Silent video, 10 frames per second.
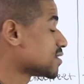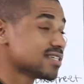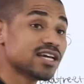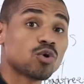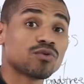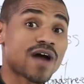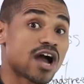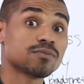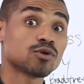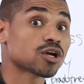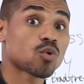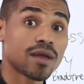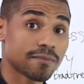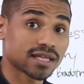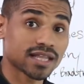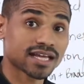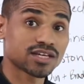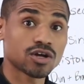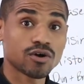Does he own valuable equipment? Like,